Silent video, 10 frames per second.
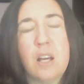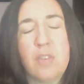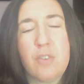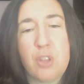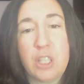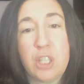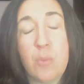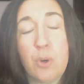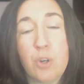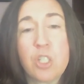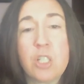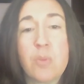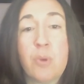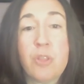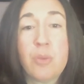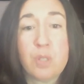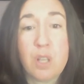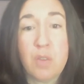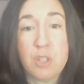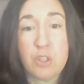for the Leo person to put
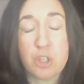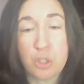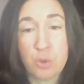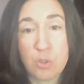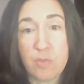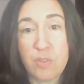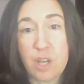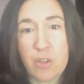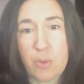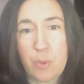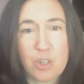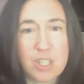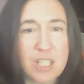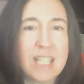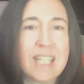themselves in the shoes of the other person.